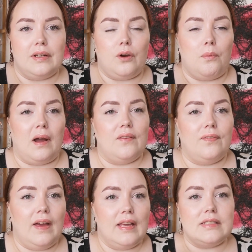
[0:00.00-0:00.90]
on my
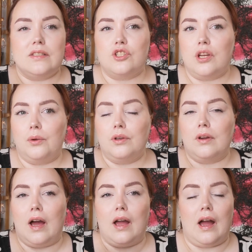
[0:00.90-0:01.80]
face and show you
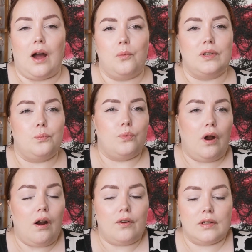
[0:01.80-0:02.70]
guys how it
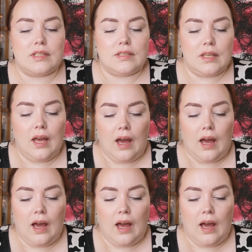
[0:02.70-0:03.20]
works.